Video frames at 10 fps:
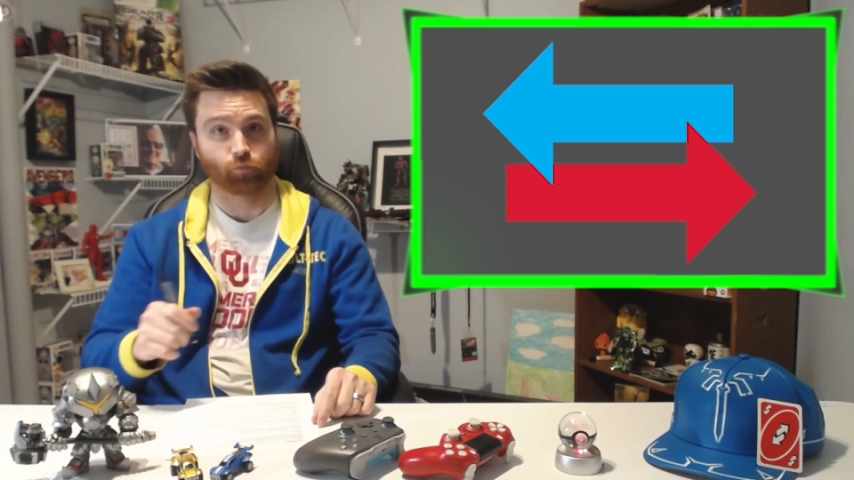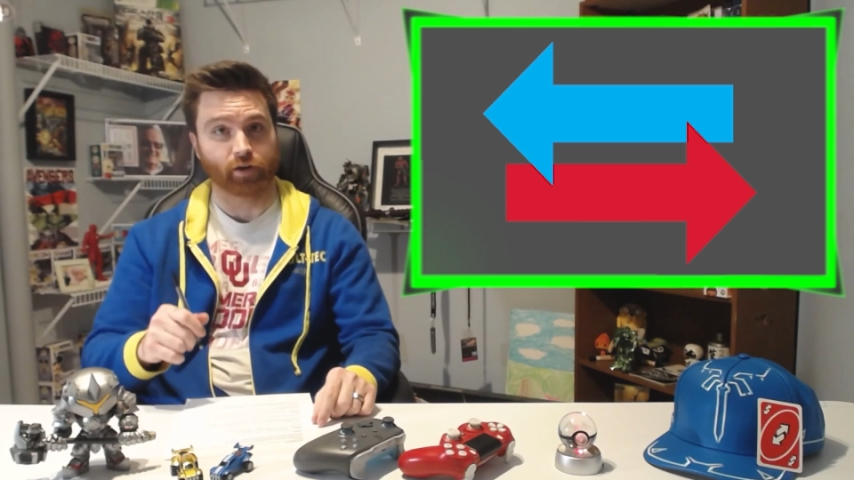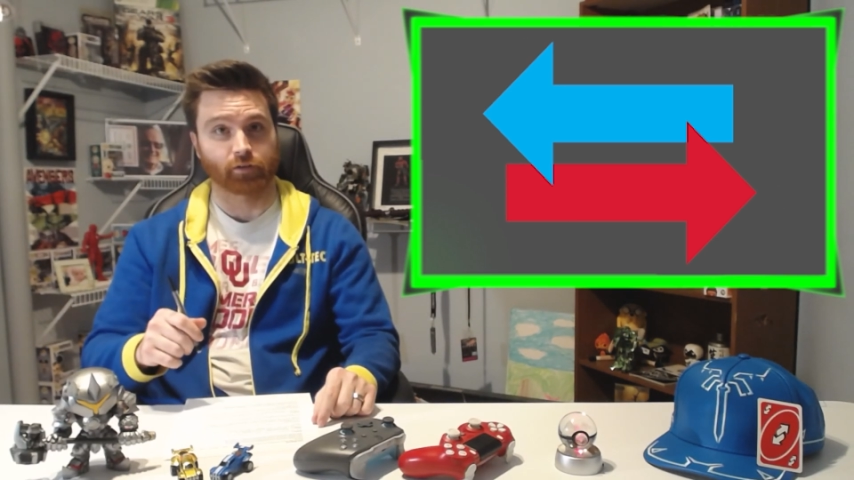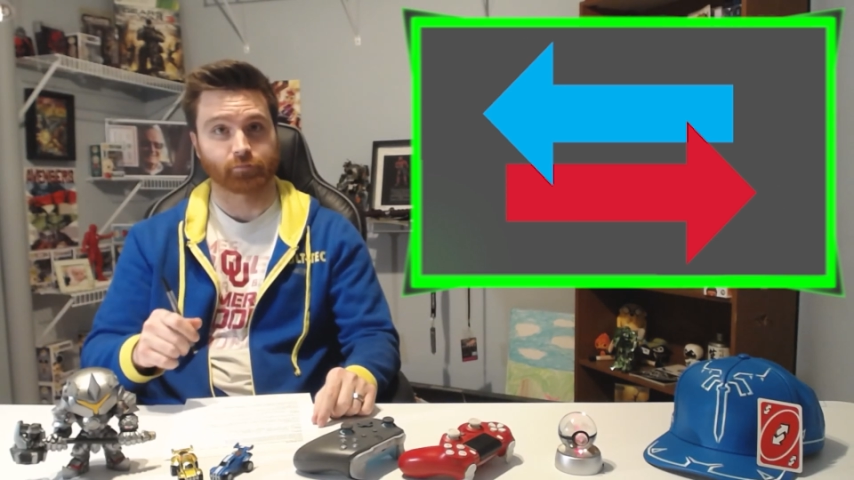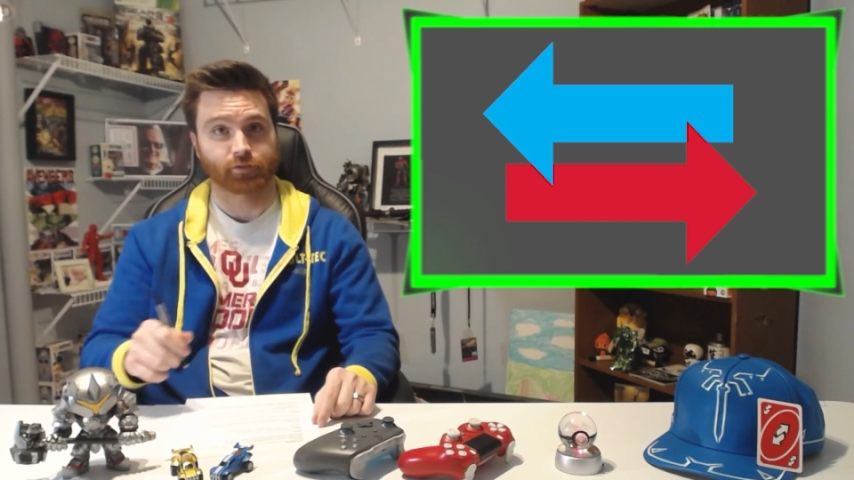
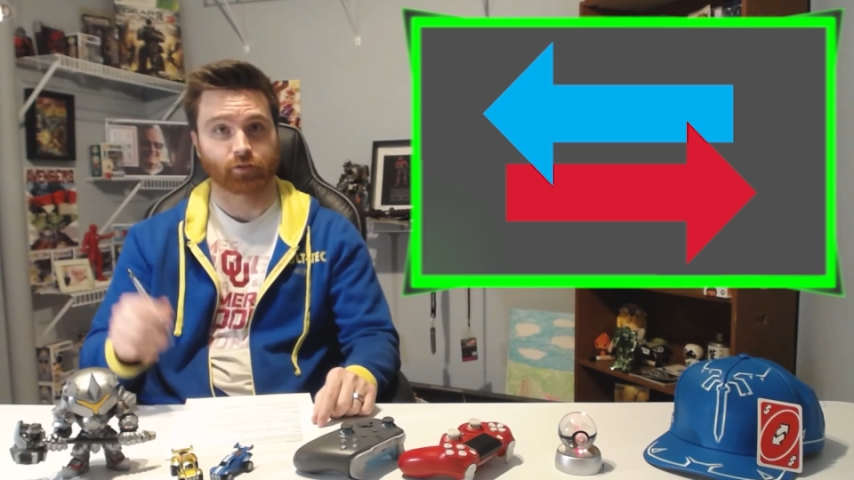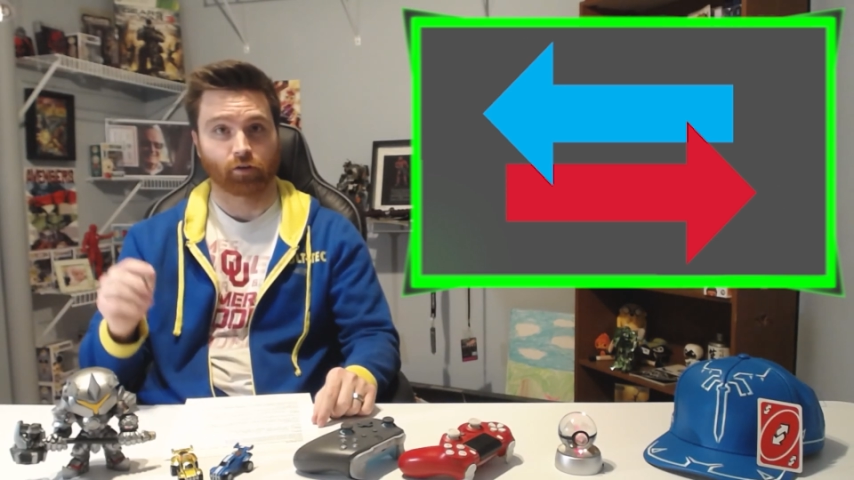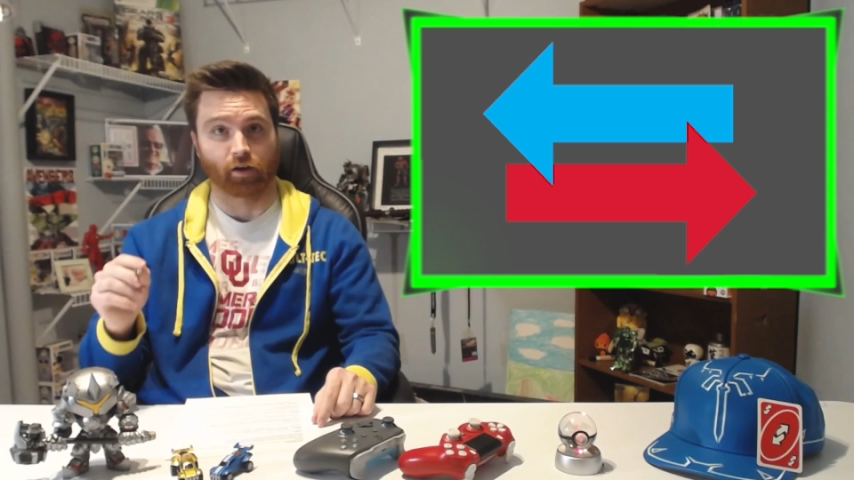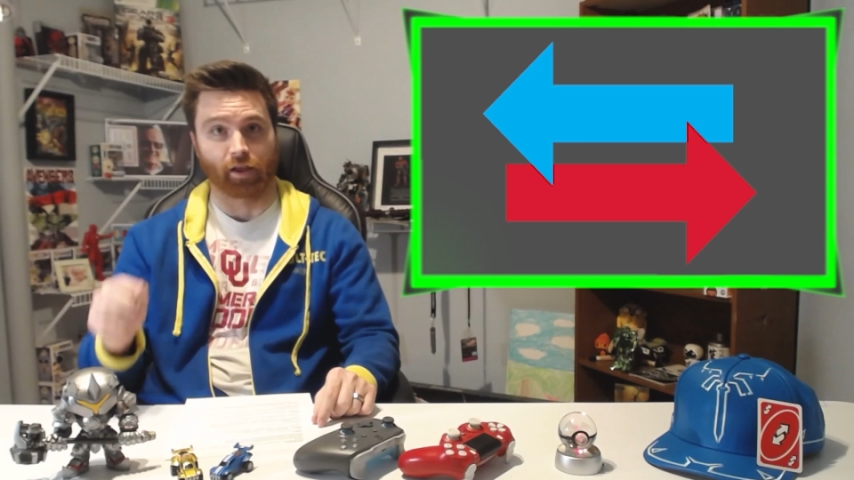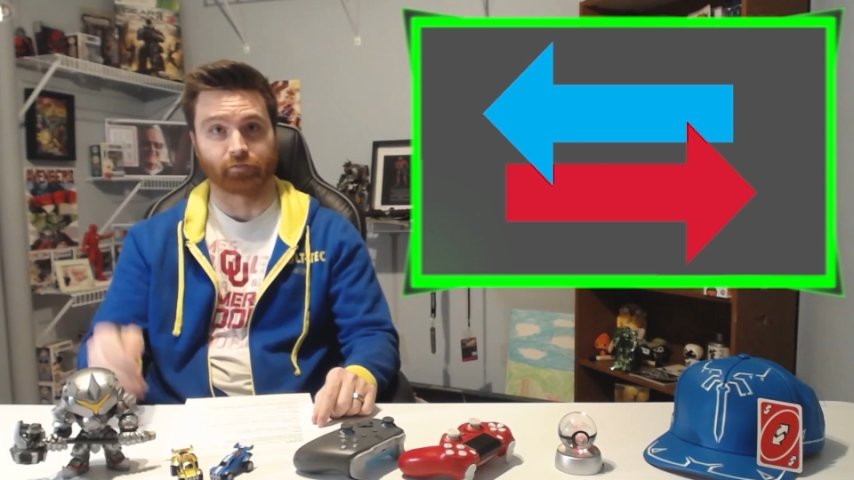Wiggums
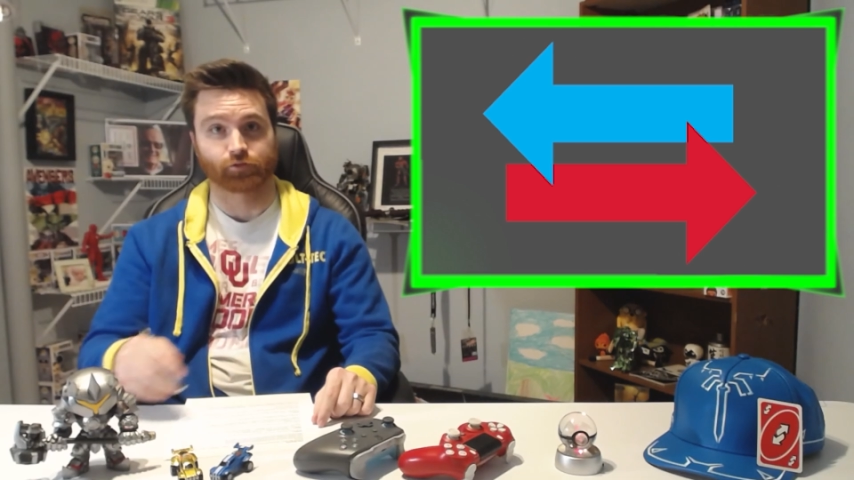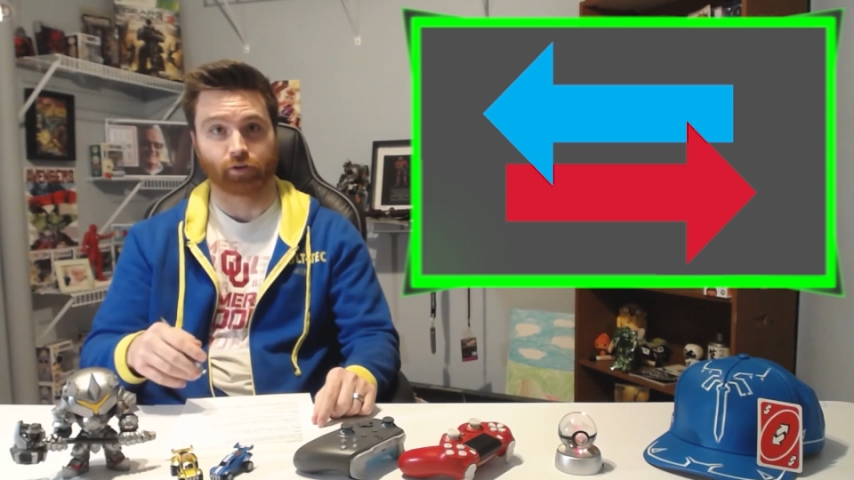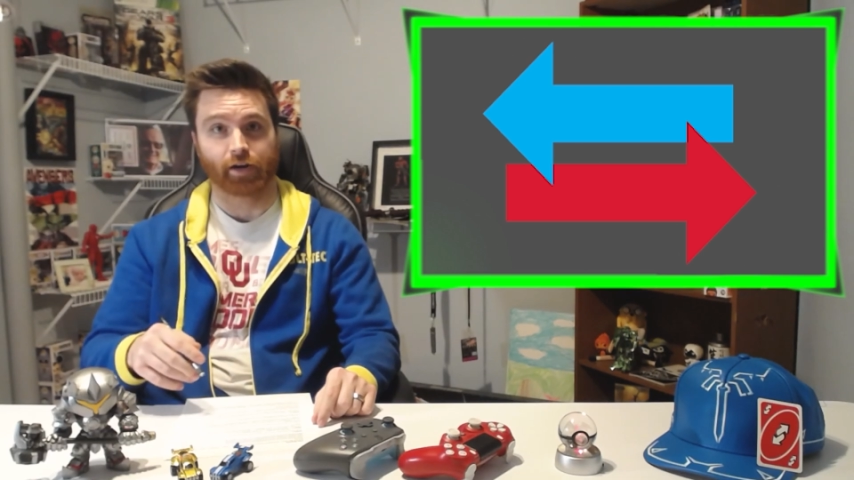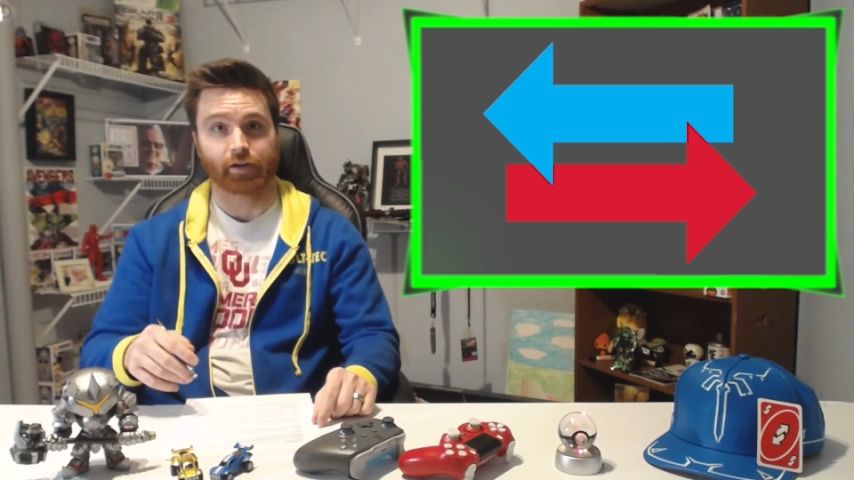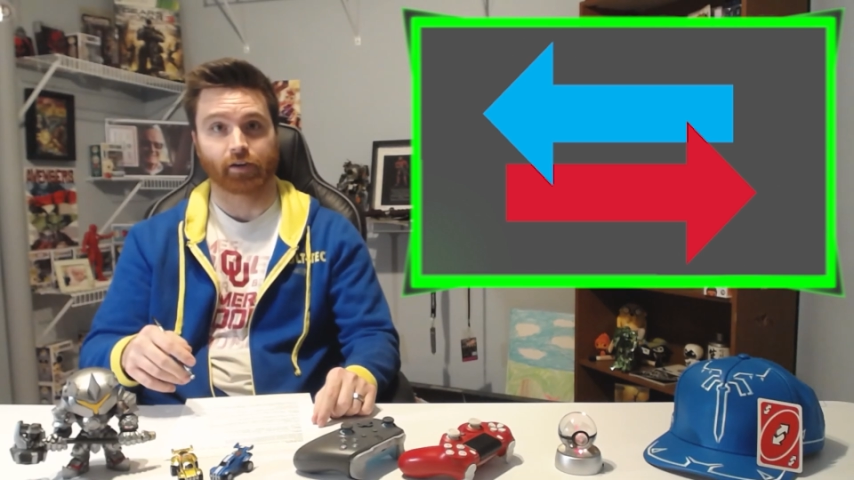and
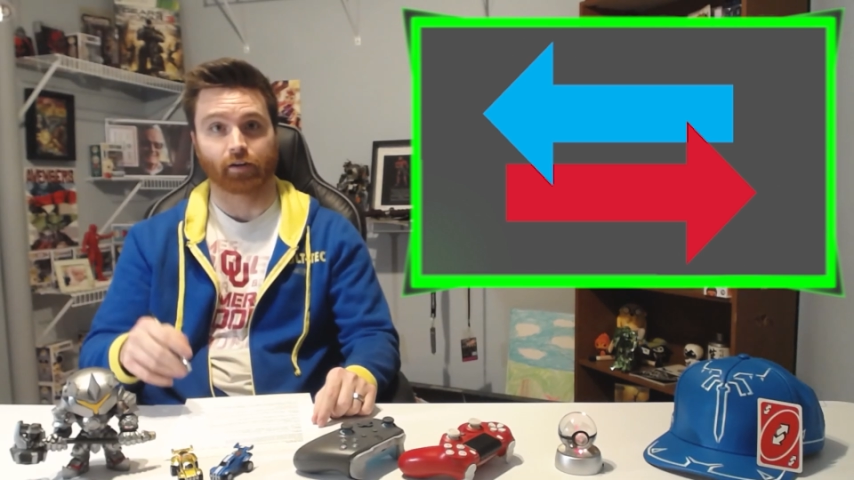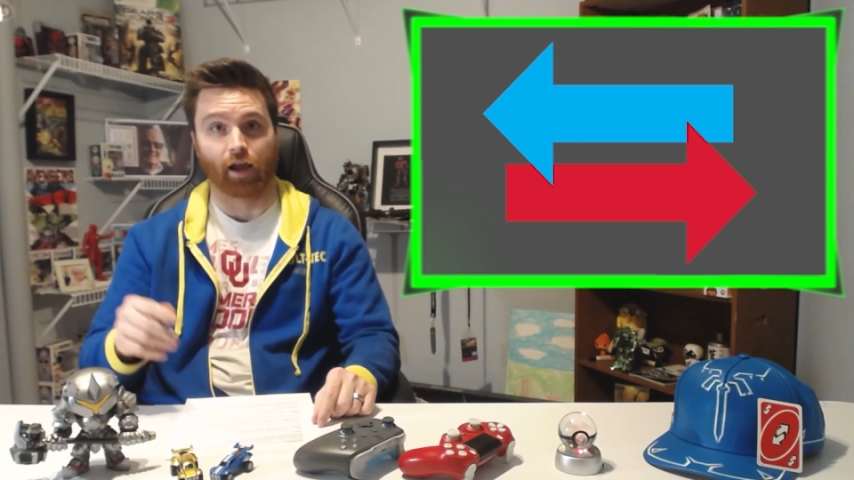trading